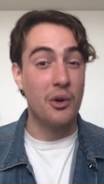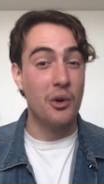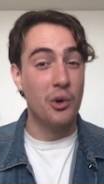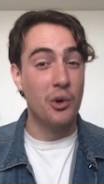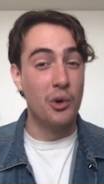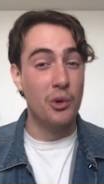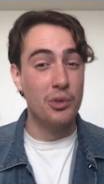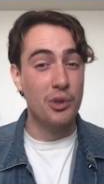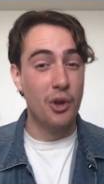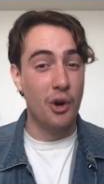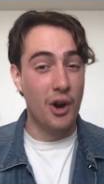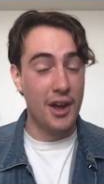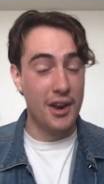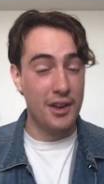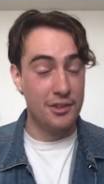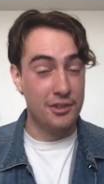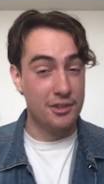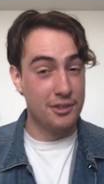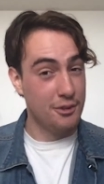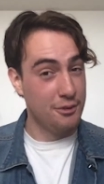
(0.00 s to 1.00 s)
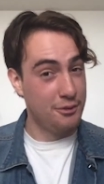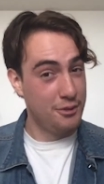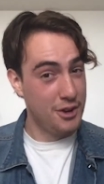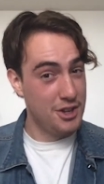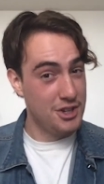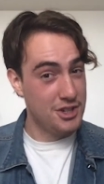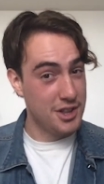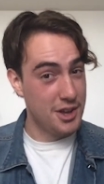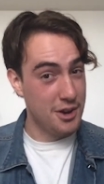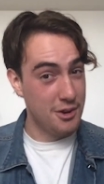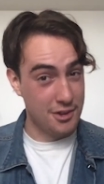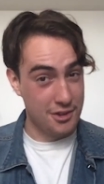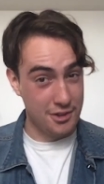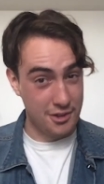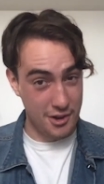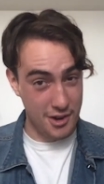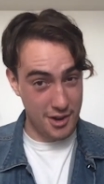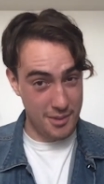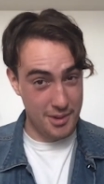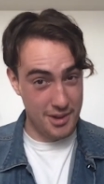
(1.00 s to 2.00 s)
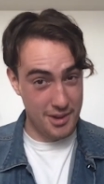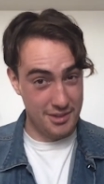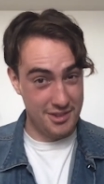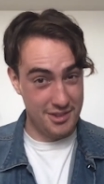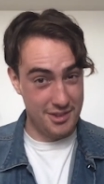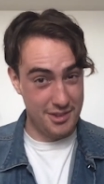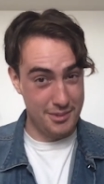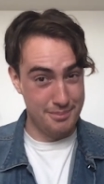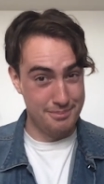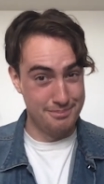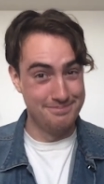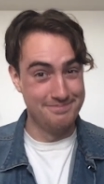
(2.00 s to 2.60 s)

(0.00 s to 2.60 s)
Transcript: all nighters to finish their assignments?